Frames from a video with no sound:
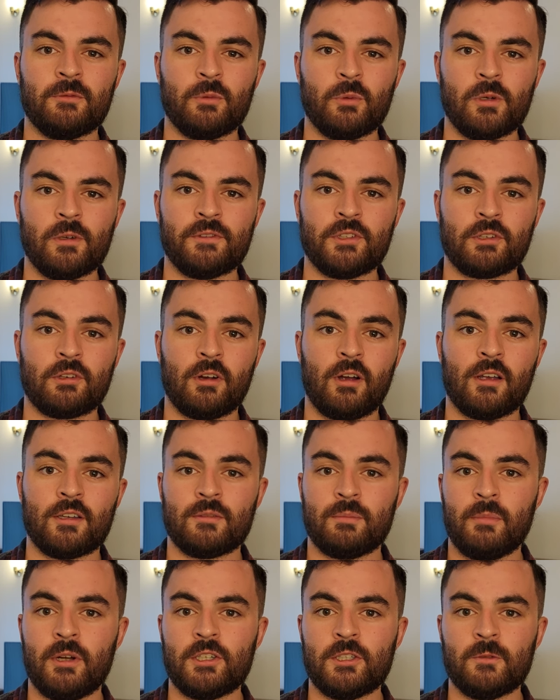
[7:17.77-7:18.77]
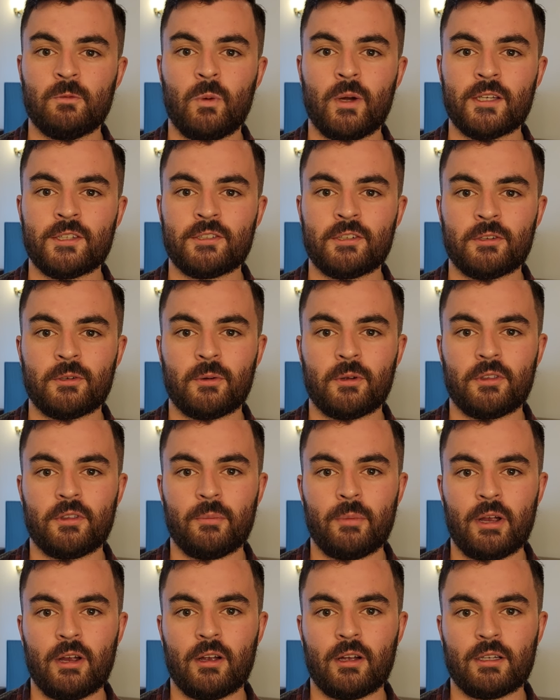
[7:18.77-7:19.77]
of wolves across much of western North
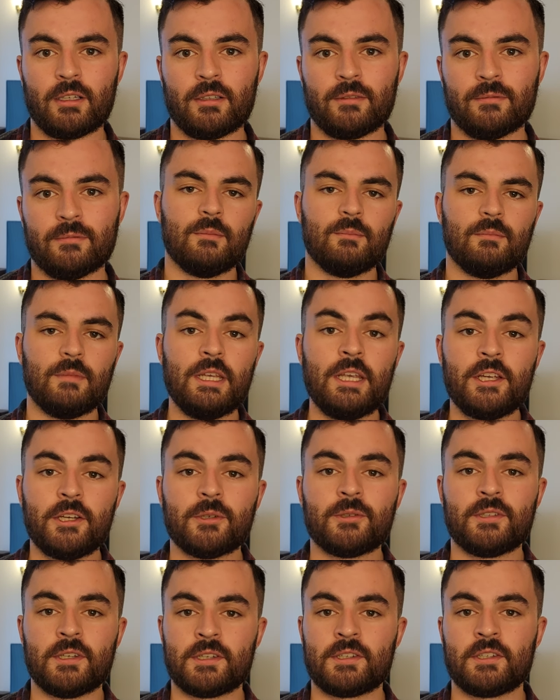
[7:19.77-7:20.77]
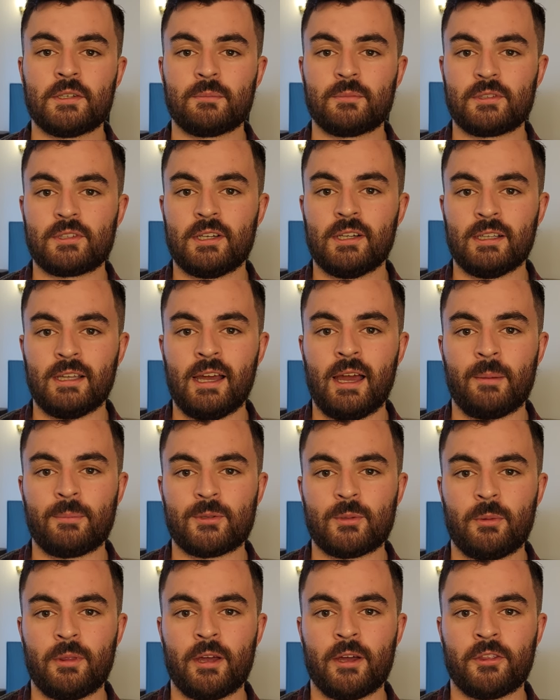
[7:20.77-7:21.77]
America. Ecosystems
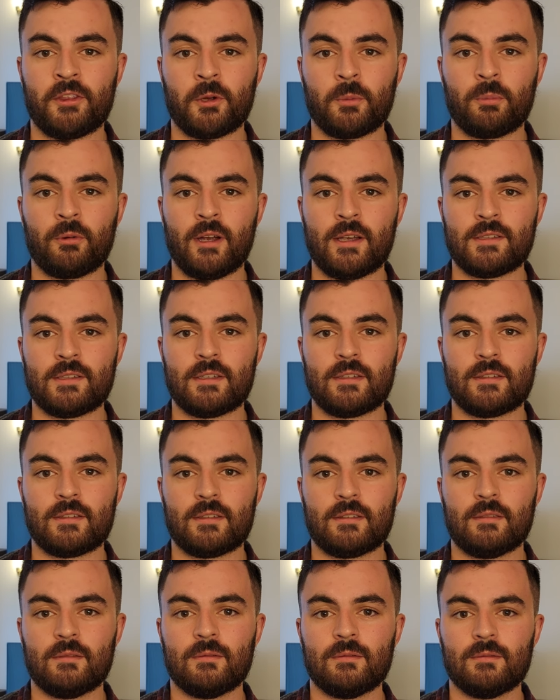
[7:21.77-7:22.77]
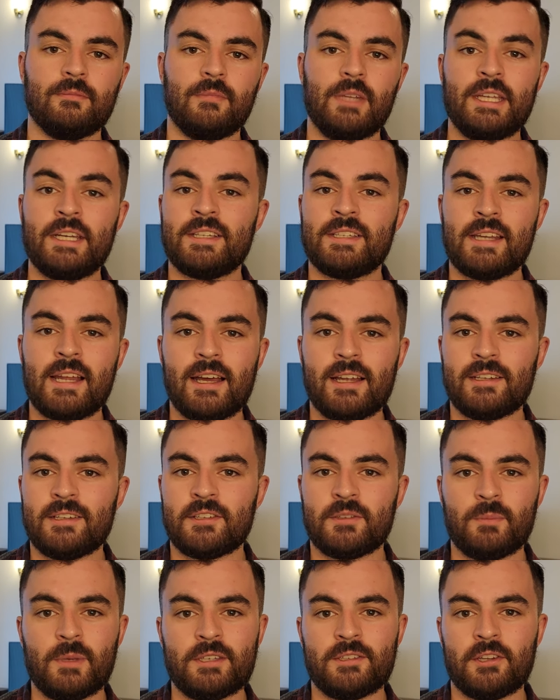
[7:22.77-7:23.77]
collapse without their presence. He does not
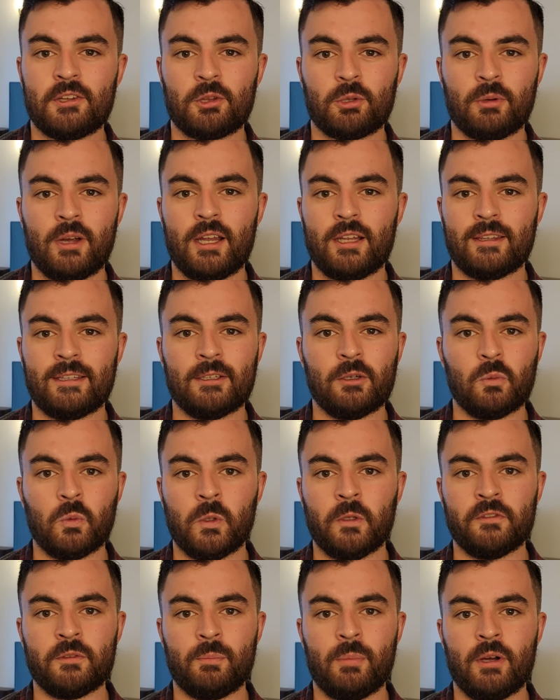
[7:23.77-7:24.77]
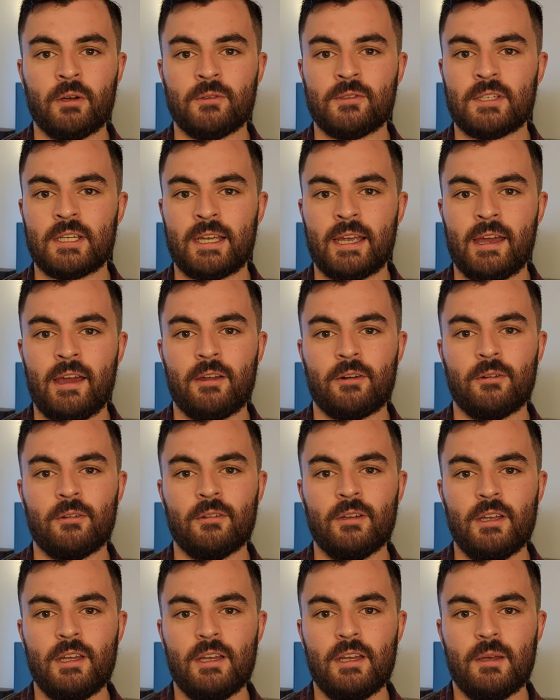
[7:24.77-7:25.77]
dismiss the threat that wolves pose to cattle,
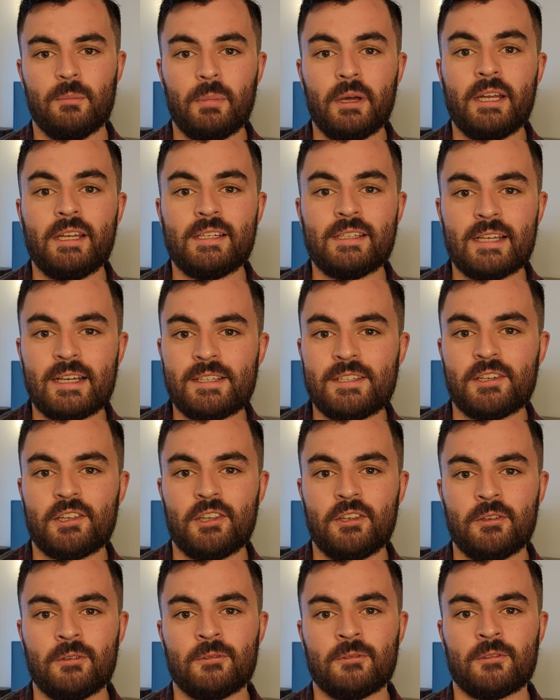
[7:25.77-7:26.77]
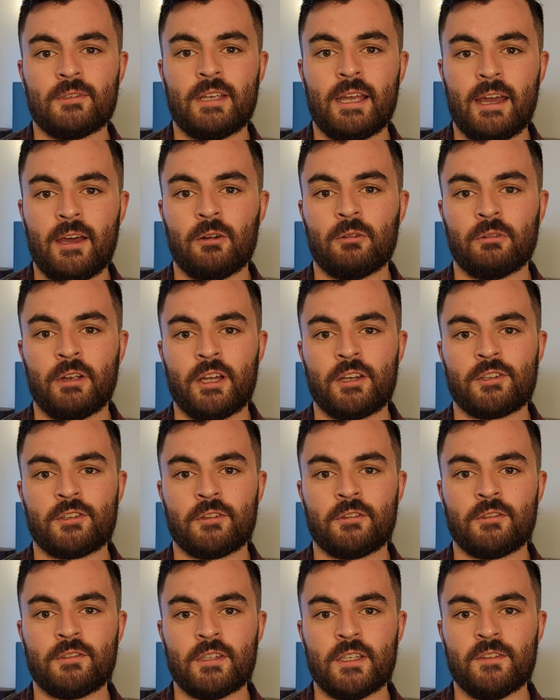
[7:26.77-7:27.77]
but he does accuse cattle
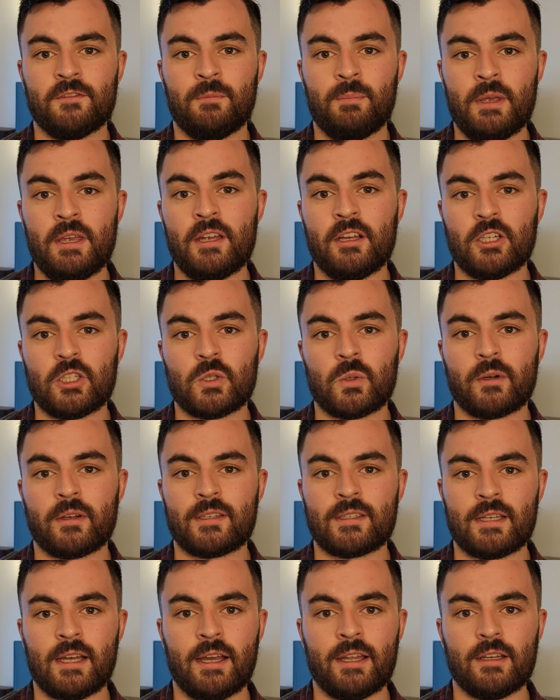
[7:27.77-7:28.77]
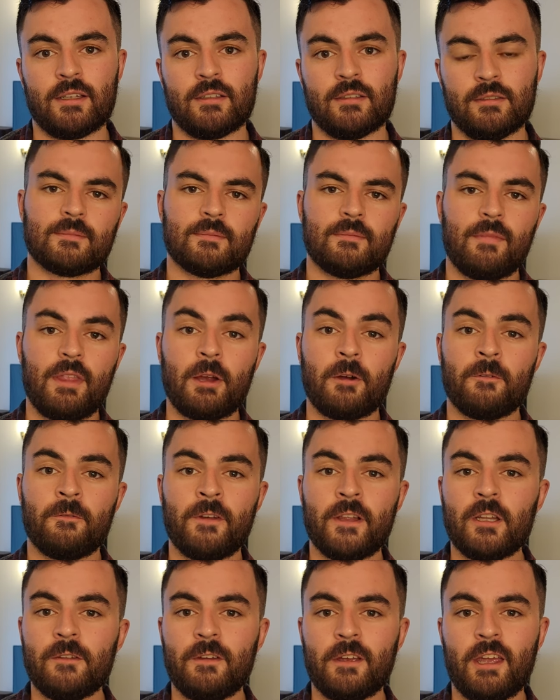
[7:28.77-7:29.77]
ranchers of being short-sighted. Their
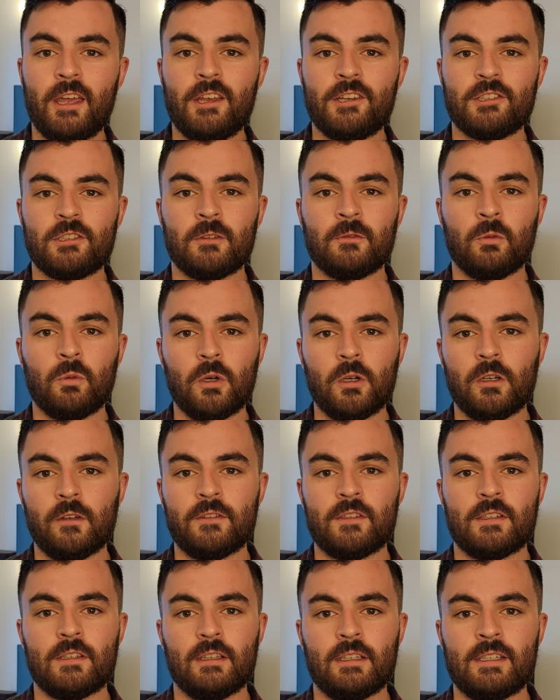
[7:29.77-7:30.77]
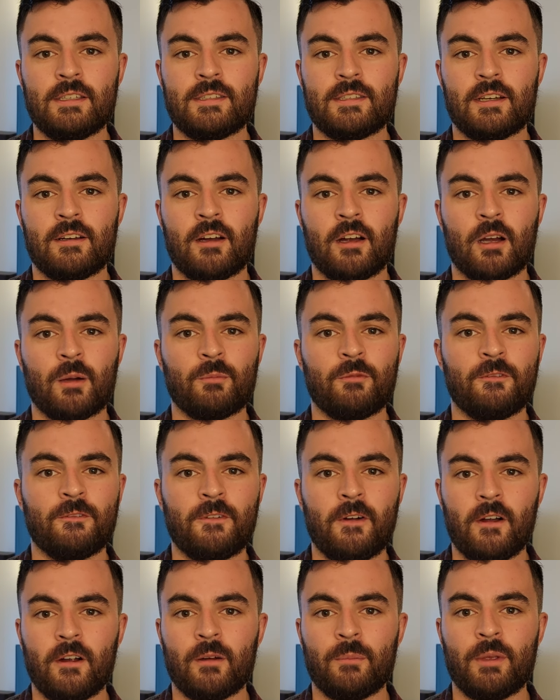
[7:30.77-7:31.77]
vilification of wolves leads to harm
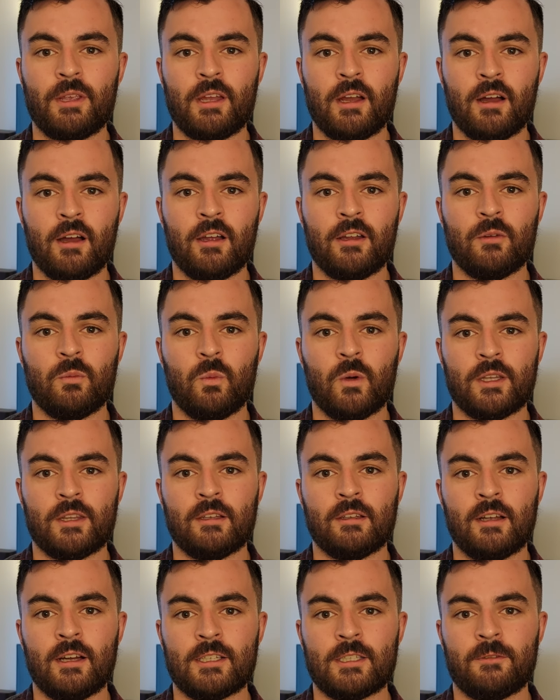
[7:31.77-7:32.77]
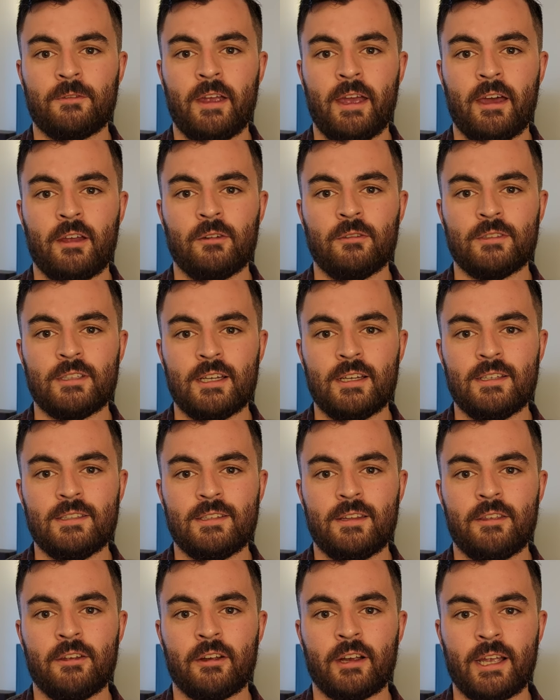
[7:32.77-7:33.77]
far beyond what the loss of cattle does
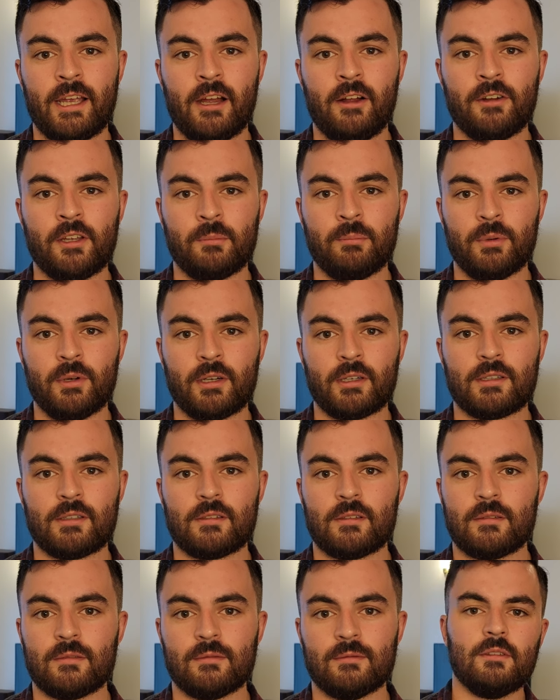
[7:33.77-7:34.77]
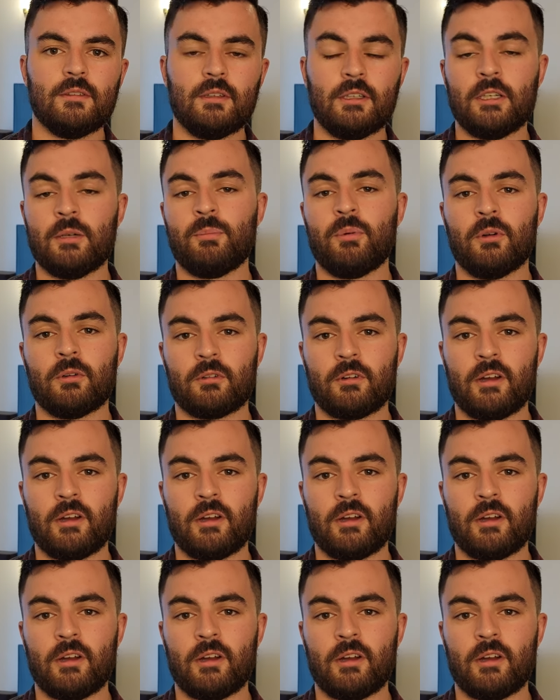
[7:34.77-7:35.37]
to their accounting books. Leopold